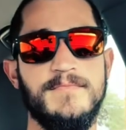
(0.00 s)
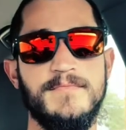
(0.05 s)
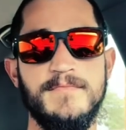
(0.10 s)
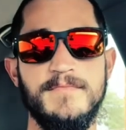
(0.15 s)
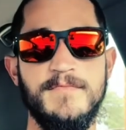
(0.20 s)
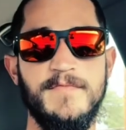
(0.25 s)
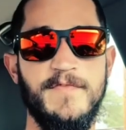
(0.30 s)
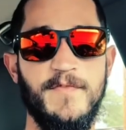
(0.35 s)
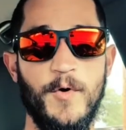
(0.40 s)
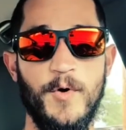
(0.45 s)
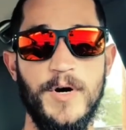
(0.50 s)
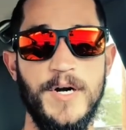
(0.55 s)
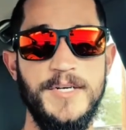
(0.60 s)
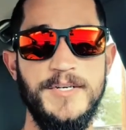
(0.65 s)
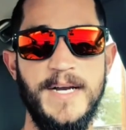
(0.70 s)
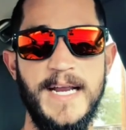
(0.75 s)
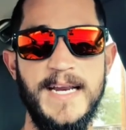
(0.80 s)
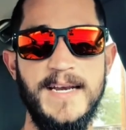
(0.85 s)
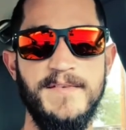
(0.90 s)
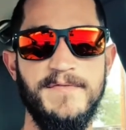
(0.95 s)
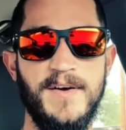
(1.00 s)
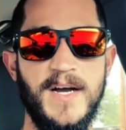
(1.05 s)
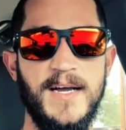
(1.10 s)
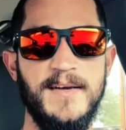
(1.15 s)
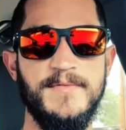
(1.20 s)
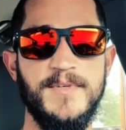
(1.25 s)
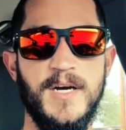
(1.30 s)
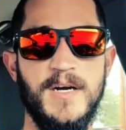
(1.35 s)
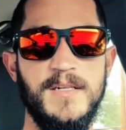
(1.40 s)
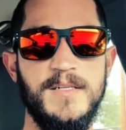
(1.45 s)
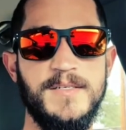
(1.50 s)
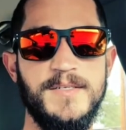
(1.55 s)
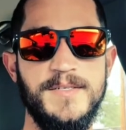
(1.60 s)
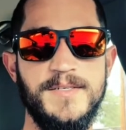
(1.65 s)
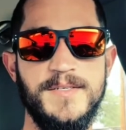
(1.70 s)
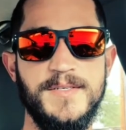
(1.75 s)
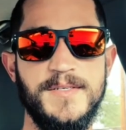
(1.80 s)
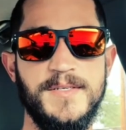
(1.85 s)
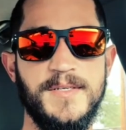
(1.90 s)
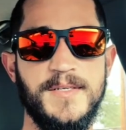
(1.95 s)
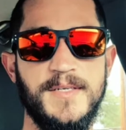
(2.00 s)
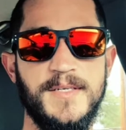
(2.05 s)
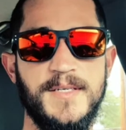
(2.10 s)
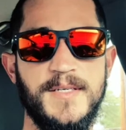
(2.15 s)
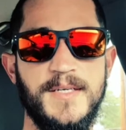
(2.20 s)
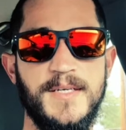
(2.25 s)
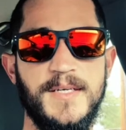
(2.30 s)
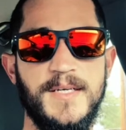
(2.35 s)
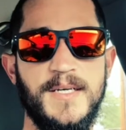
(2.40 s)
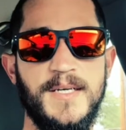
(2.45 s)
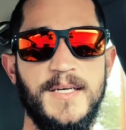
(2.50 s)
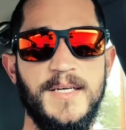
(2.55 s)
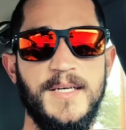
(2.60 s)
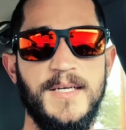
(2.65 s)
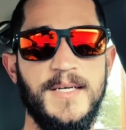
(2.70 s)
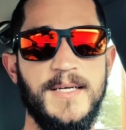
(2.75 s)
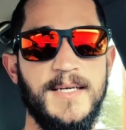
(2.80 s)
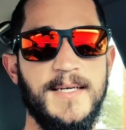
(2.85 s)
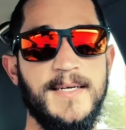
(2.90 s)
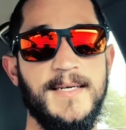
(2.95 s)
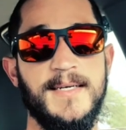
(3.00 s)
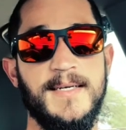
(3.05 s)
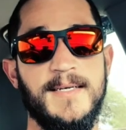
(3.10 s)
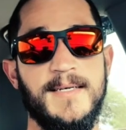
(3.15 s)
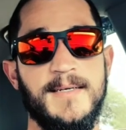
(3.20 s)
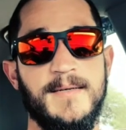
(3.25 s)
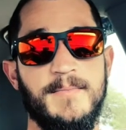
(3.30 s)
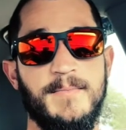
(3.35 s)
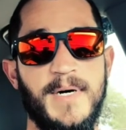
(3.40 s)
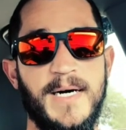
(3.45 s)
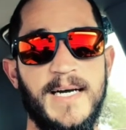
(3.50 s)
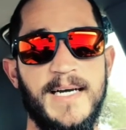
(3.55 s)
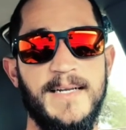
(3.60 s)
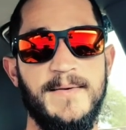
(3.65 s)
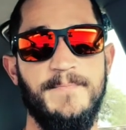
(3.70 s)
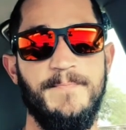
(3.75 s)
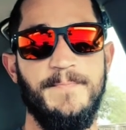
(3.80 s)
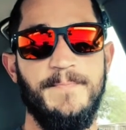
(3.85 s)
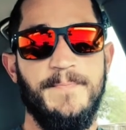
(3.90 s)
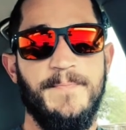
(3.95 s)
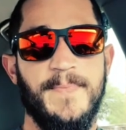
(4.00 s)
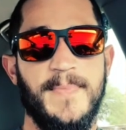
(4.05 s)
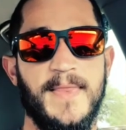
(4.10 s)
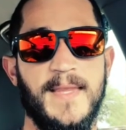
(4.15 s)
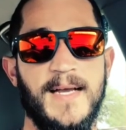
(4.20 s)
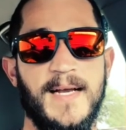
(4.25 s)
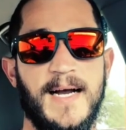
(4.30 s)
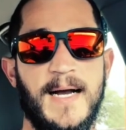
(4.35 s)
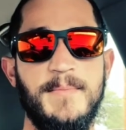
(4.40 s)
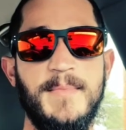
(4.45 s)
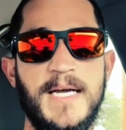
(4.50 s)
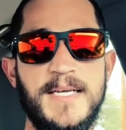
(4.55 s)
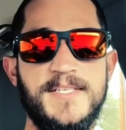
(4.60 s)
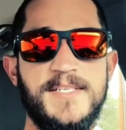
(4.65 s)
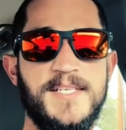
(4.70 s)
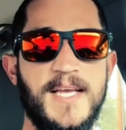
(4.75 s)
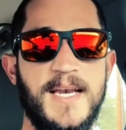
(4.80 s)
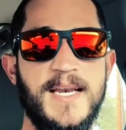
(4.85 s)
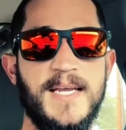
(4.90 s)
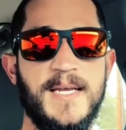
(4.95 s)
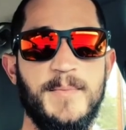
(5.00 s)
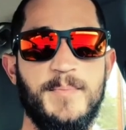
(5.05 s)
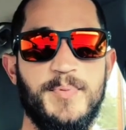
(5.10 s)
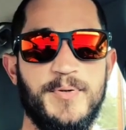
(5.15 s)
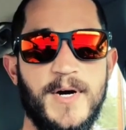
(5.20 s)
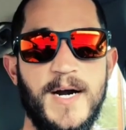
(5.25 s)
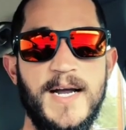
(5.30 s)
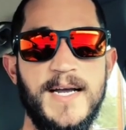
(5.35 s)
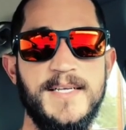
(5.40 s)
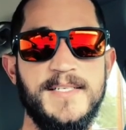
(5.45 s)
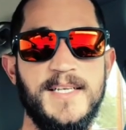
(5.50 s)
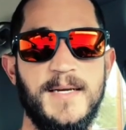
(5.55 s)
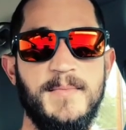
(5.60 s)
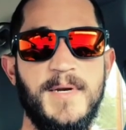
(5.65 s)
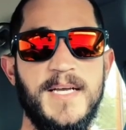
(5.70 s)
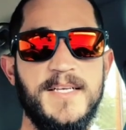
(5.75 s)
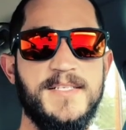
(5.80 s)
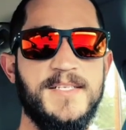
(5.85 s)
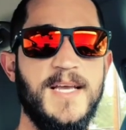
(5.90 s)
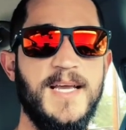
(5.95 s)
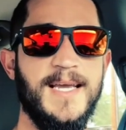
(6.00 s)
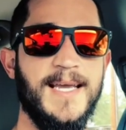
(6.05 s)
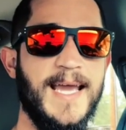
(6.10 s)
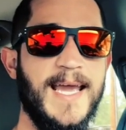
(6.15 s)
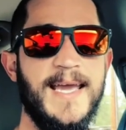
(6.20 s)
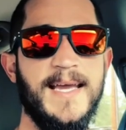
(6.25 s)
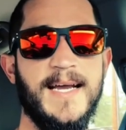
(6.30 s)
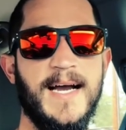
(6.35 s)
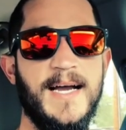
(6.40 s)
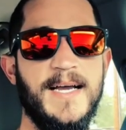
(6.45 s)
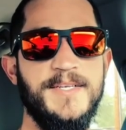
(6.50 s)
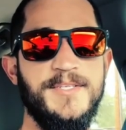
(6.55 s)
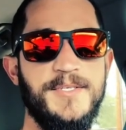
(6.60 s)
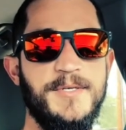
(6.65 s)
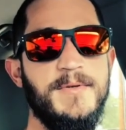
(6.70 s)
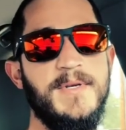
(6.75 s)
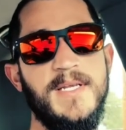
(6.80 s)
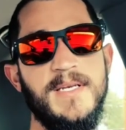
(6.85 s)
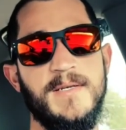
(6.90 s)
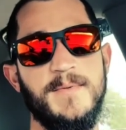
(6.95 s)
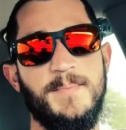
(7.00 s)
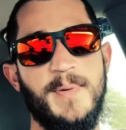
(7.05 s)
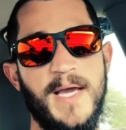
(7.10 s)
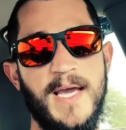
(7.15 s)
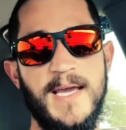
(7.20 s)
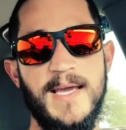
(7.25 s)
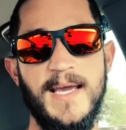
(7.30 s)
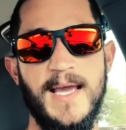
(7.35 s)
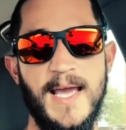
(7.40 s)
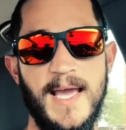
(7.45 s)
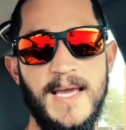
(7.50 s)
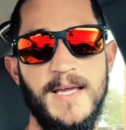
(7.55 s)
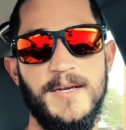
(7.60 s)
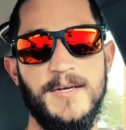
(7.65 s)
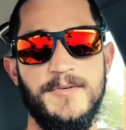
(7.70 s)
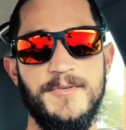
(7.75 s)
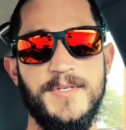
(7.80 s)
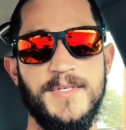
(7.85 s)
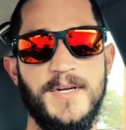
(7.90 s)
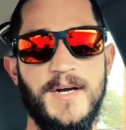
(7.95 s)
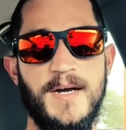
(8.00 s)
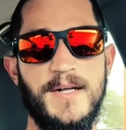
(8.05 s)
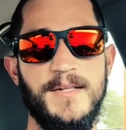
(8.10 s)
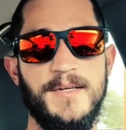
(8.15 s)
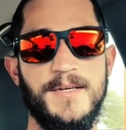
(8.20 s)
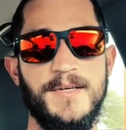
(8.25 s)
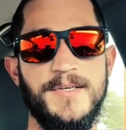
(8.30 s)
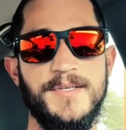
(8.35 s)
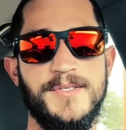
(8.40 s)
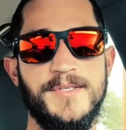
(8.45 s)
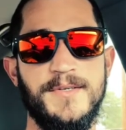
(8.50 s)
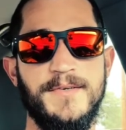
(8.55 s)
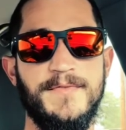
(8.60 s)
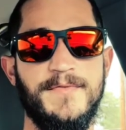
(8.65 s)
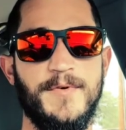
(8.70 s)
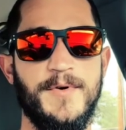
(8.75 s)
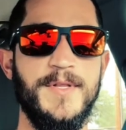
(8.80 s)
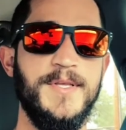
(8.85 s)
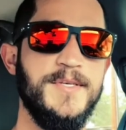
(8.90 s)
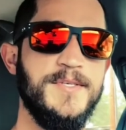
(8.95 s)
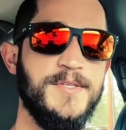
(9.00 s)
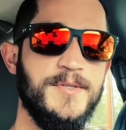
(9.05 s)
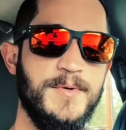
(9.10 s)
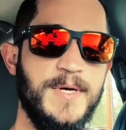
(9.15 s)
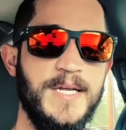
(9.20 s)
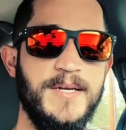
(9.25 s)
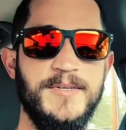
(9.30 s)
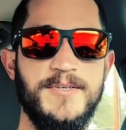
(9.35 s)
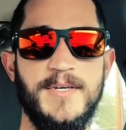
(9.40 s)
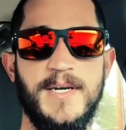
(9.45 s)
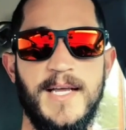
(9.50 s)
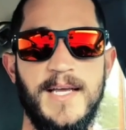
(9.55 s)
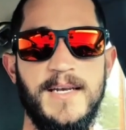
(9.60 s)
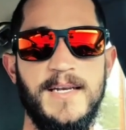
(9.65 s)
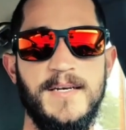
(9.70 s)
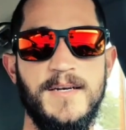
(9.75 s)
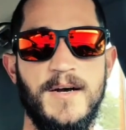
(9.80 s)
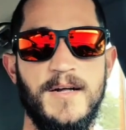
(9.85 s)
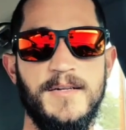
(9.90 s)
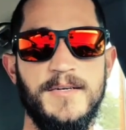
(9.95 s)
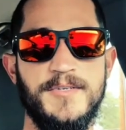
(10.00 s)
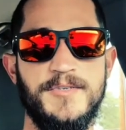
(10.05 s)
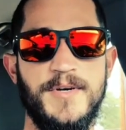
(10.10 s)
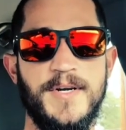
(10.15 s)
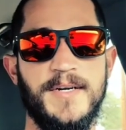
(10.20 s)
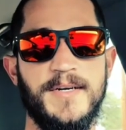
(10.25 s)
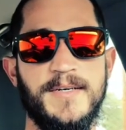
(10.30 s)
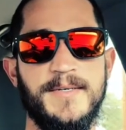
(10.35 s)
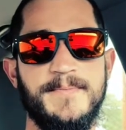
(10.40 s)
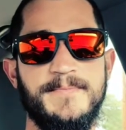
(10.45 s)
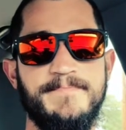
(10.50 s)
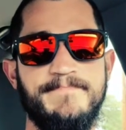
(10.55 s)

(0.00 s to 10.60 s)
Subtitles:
$485. But I'm not setting a price. I'm not saying, hey guys, you need to pay $800 for this $380 trigger.